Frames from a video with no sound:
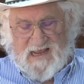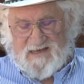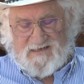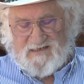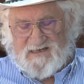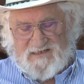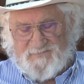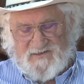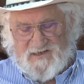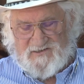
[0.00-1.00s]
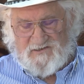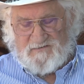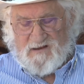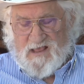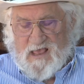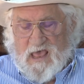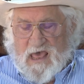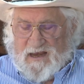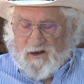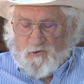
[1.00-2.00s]
nasty disposition
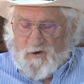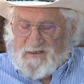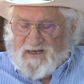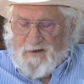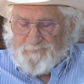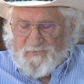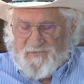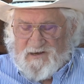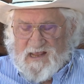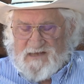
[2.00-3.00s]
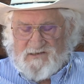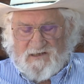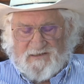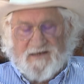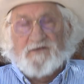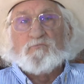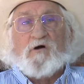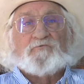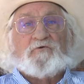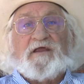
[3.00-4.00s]
and a quick temper that escalated
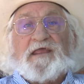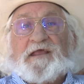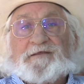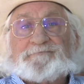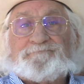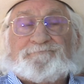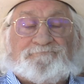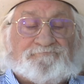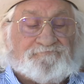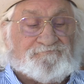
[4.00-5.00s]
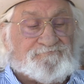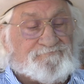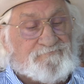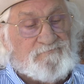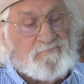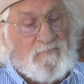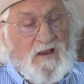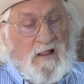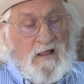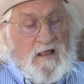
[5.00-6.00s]
while drinking.
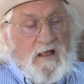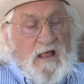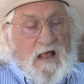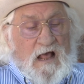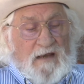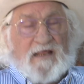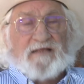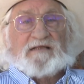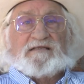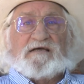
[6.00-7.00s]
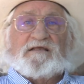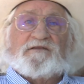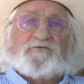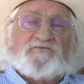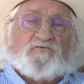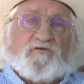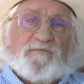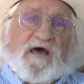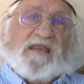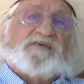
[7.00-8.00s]
I'd like to tell you a little story
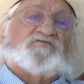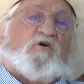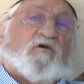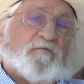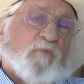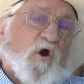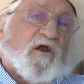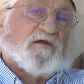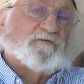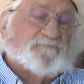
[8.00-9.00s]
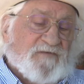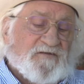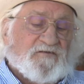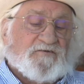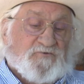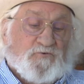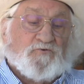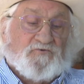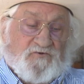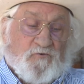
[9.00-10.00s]
about his hard bark. This is a
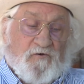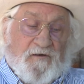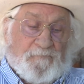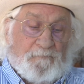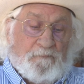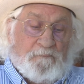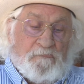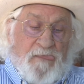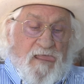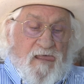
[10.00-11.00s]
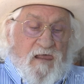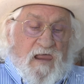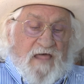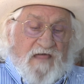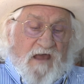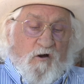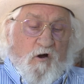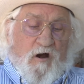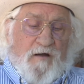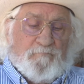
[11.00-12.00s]
true story. That
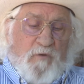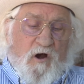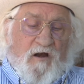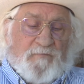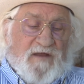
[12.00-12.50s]
hard bark